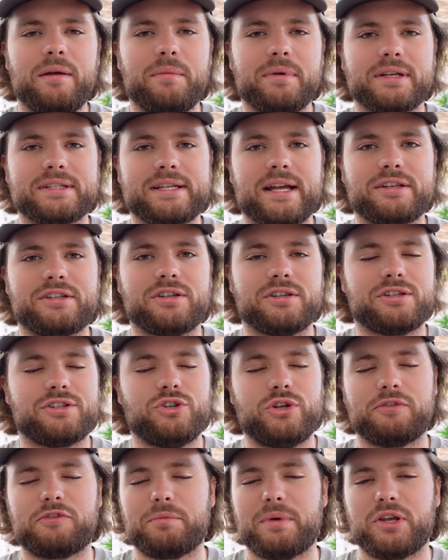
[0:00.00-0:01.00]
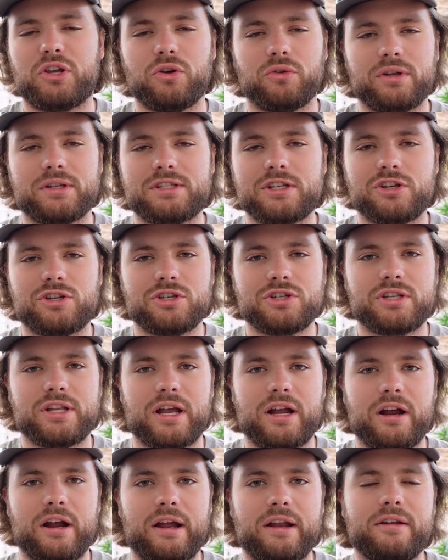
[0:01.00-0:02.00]
because that's just, you have to make your own decisions
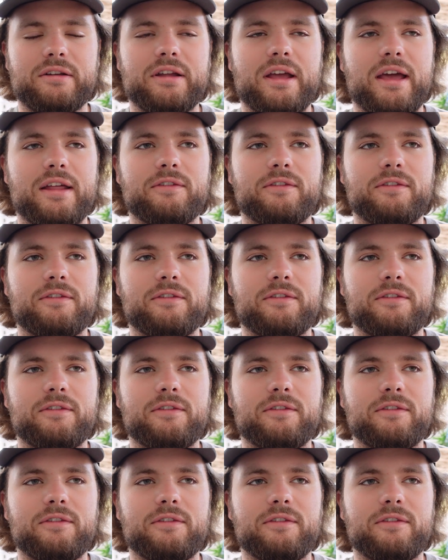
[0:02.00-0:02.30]
there and,